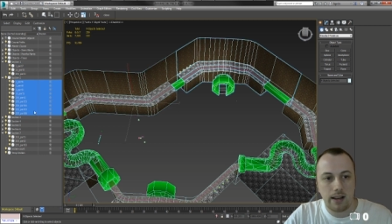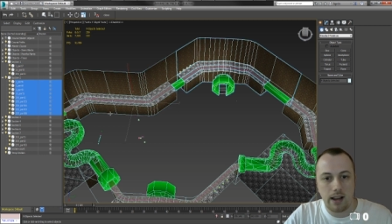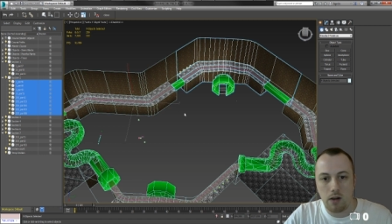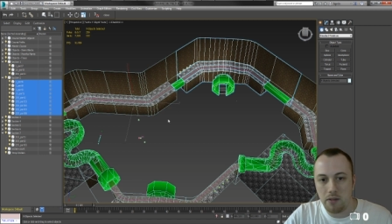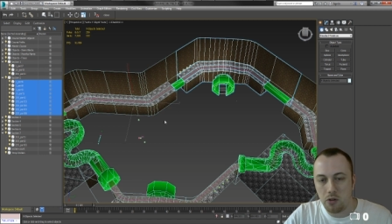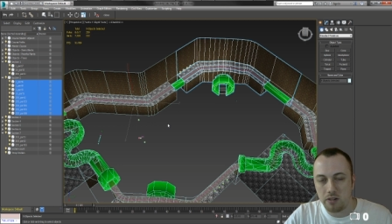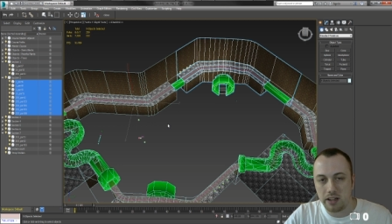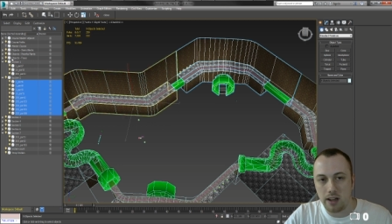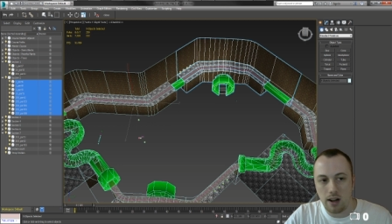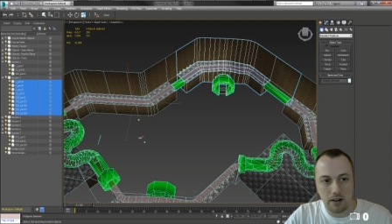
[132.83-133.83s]
Now I've
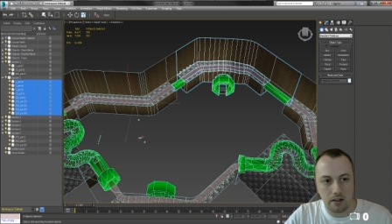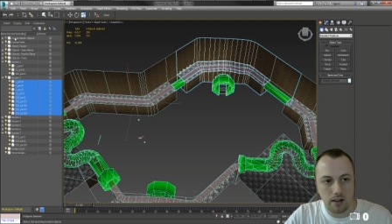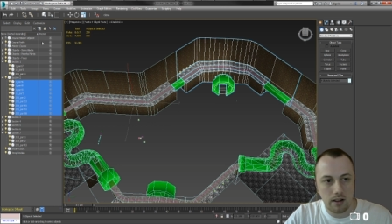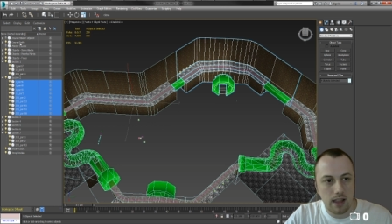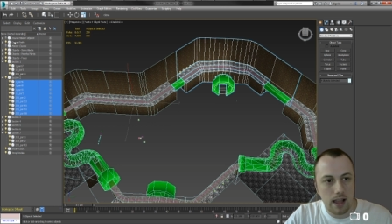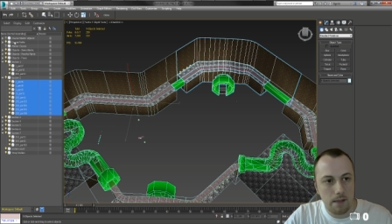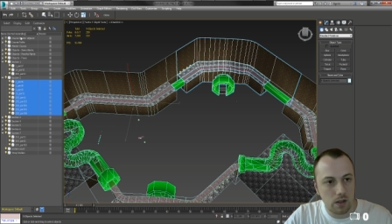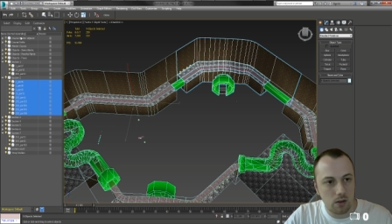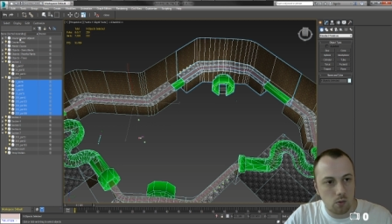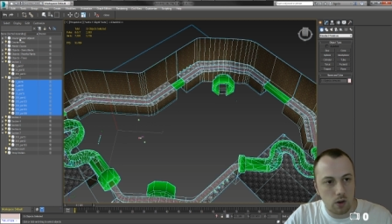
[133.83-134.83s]
already gone and done that,
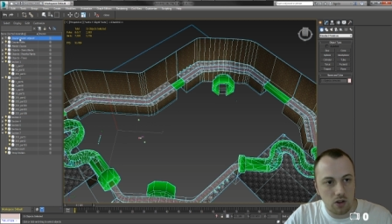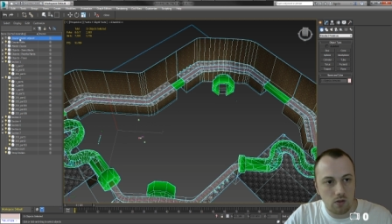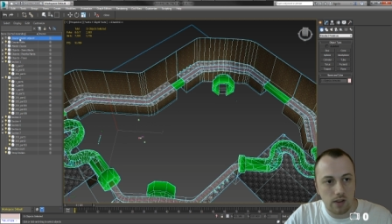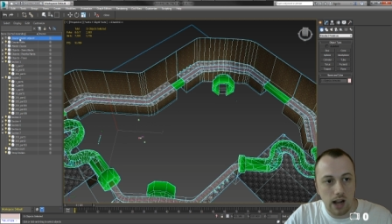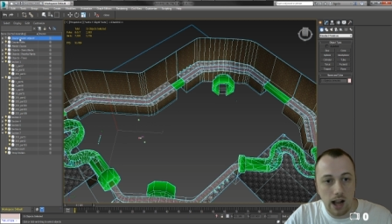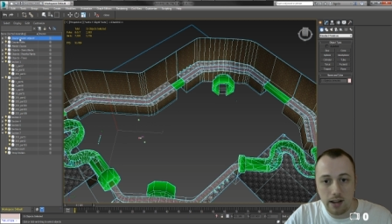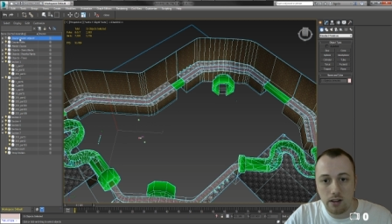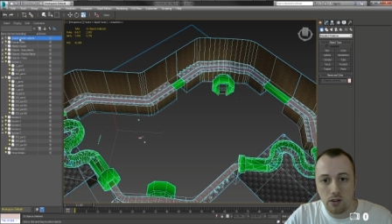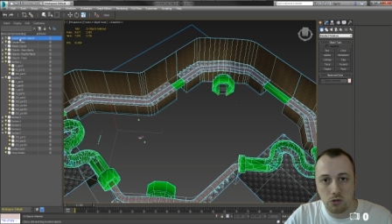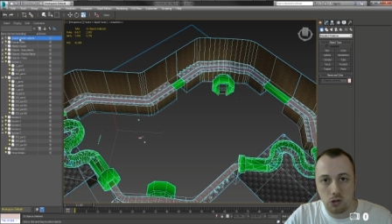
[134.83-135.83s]
when you've
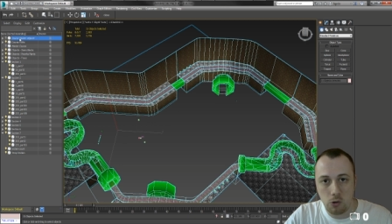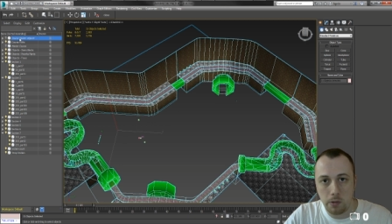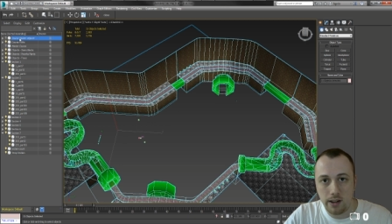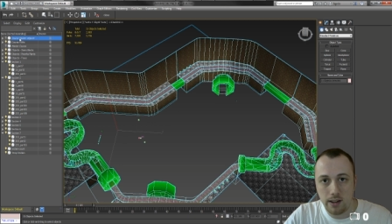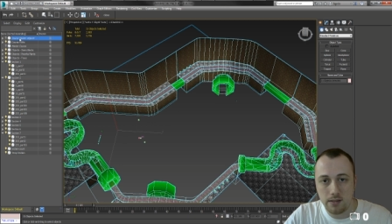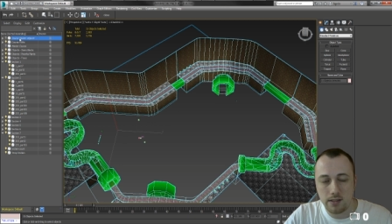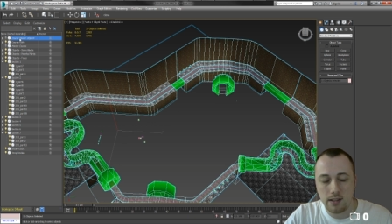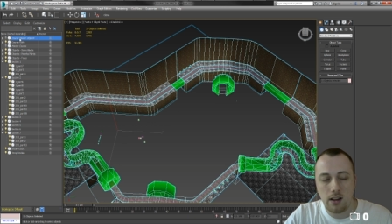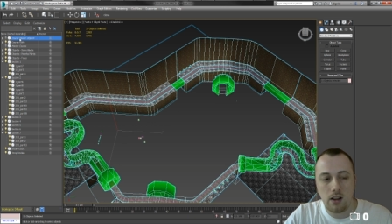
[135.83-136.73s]
gotten those duplicates,